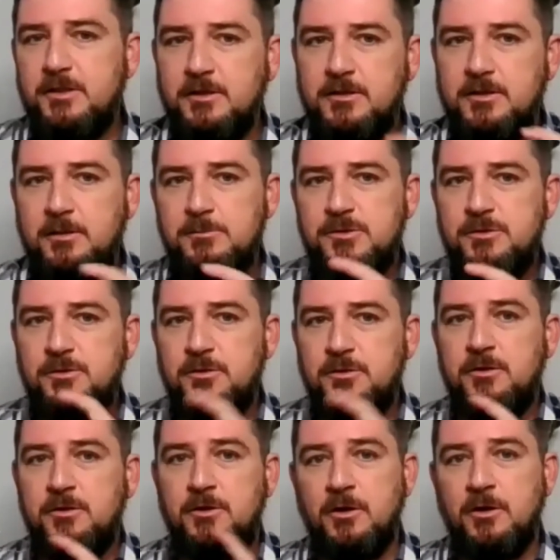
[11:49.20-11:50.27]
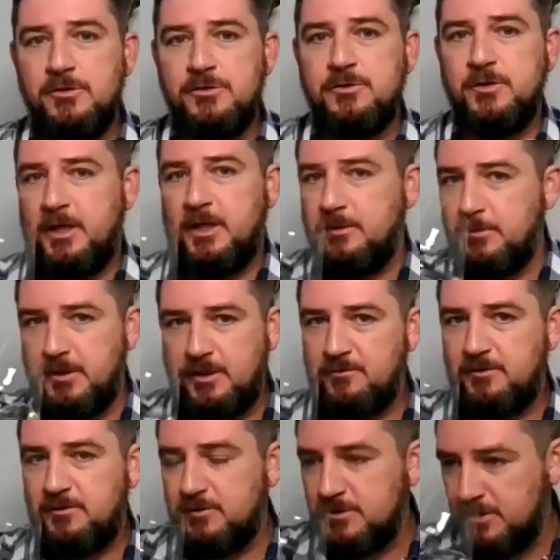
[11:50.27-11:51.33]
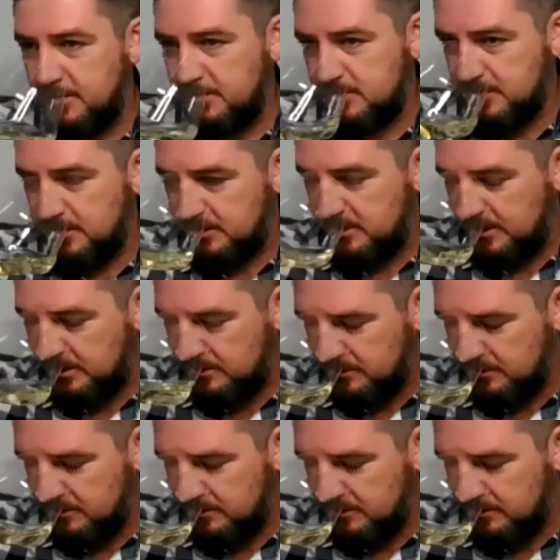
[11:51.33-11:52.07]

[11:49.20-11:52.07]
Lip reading: that comes through on the nose already. I mean, I haven't even tasted it yet.